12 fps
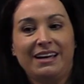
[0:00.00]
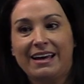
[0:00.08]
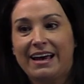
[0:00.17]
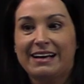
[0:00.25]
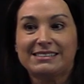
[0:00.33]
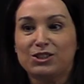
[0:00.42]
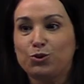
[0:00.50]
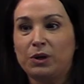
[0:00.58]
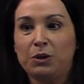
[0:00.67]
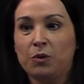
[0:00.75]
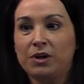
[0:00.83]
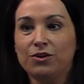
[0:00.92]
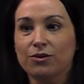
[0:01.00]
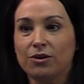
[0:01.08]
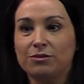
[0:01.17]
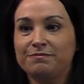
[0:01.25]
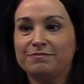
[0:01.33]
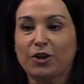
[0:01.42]
as a
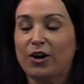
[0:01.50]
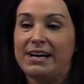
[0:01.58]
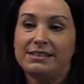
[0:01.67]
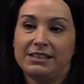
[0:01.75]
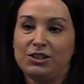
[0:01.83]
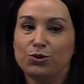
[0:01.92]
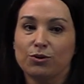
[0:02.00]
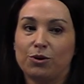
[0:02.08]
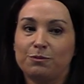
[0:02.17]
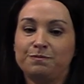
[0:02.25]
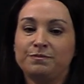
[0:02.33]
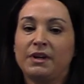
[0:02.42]
21-year-old or 18-year-old.